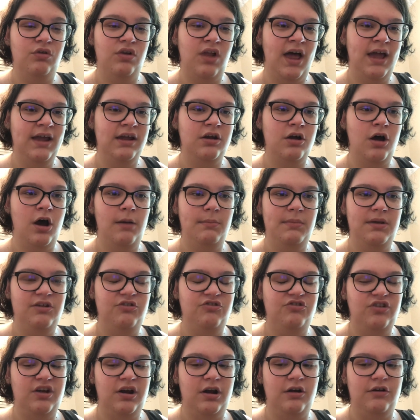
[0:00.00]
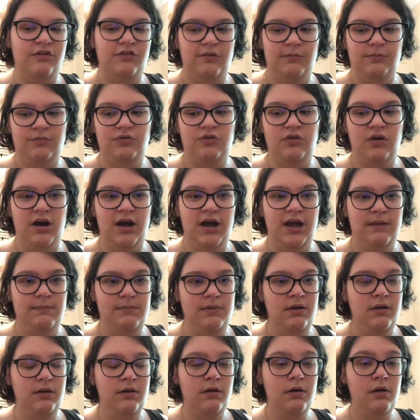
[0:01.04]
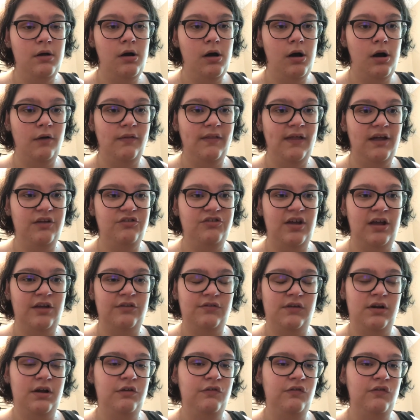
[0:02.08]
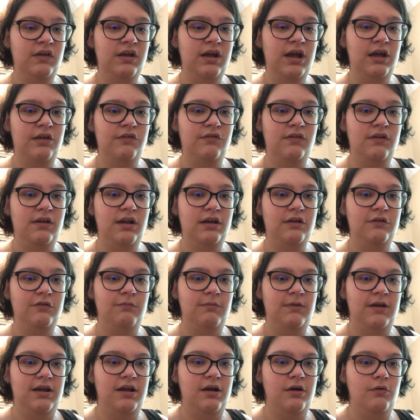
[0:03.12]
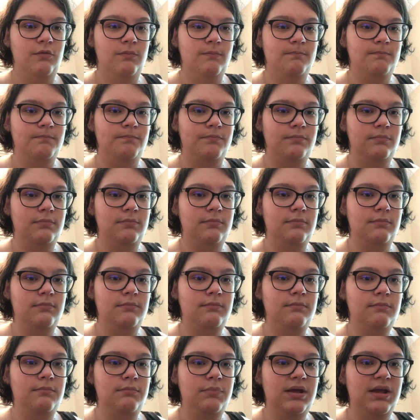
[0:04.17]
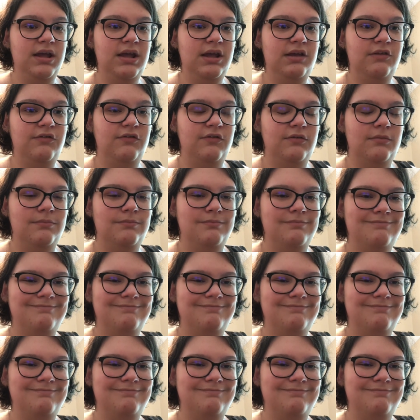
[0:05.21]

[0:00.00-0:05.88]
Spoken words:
Like, comment, share, subscribe, all that jazz. And I'll see you guys in the next video. Peace.